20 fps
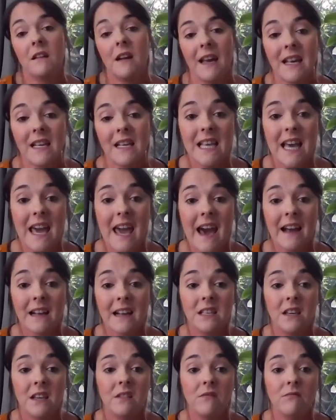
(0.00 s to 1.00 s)
like I say,
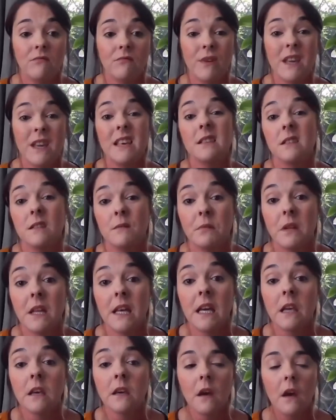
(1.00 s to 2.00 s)
acting
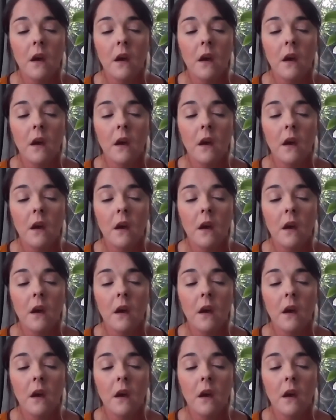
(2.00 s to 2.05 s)
reasonably.